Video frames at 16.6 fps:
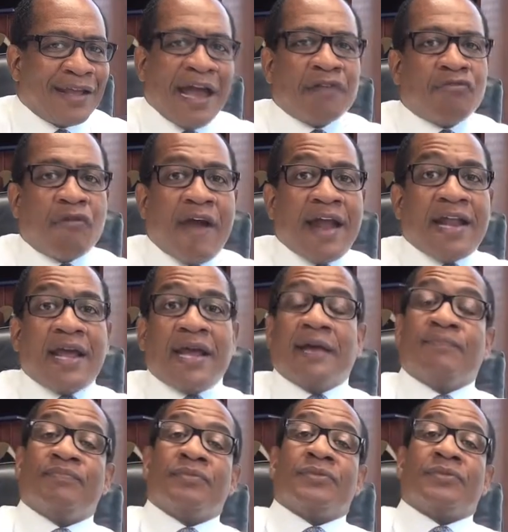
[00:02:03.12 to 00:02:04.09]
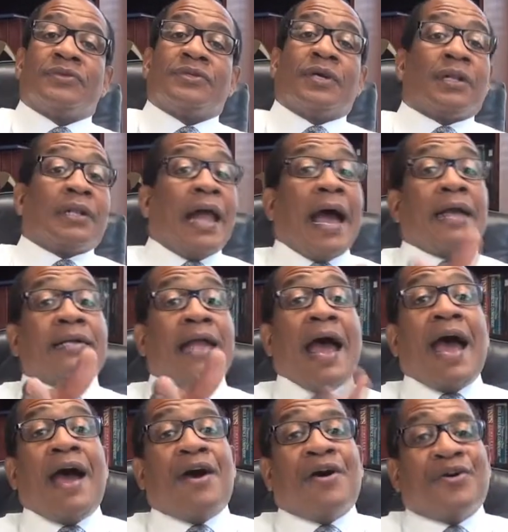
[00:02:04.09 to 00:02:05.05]
get ready to lie
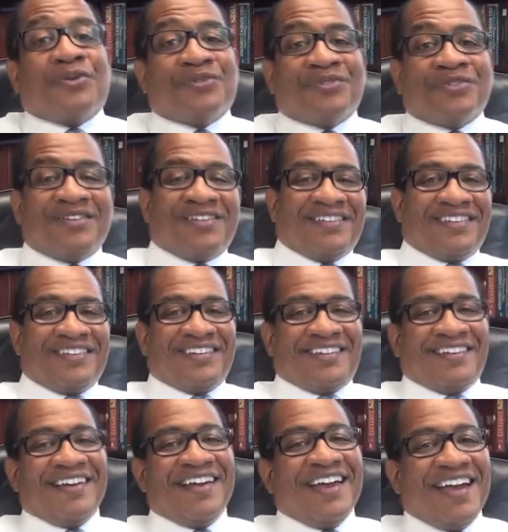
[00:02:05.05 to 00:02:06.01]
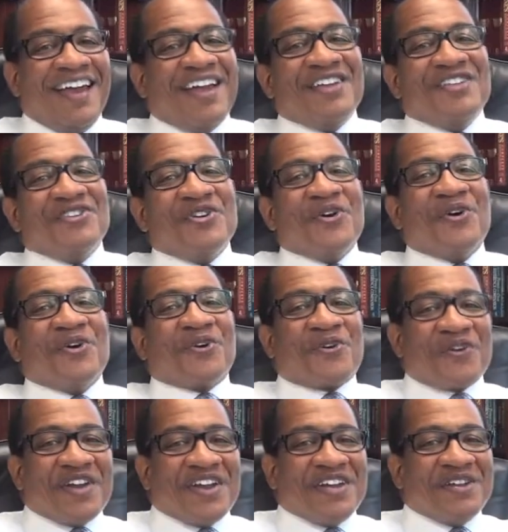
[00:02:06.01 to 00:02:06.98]
down in your
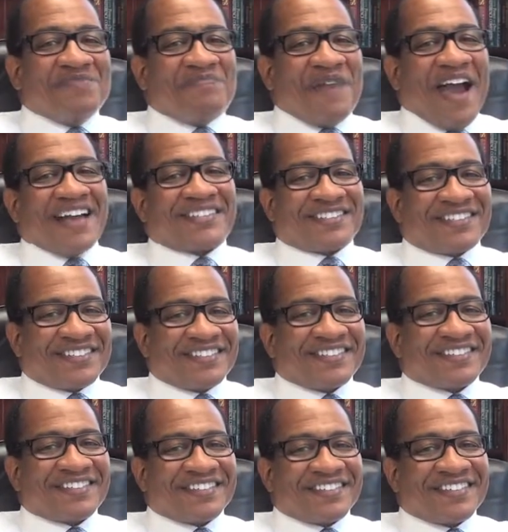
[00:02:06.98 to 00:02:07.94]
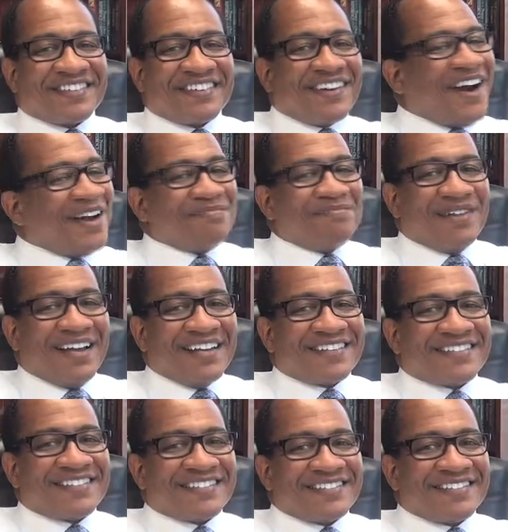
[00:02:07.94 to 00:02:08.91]
green pastures. God
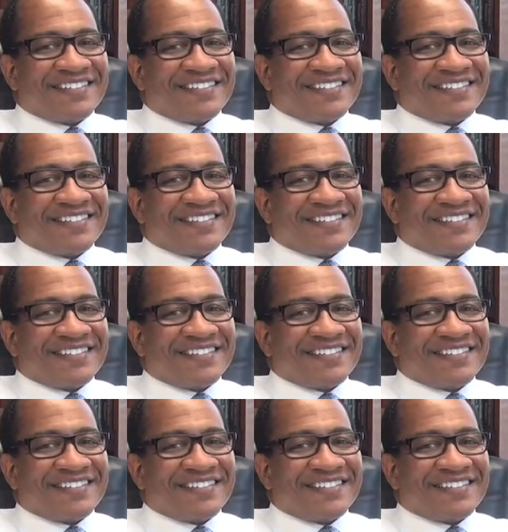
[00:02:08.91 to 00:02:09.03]
bless.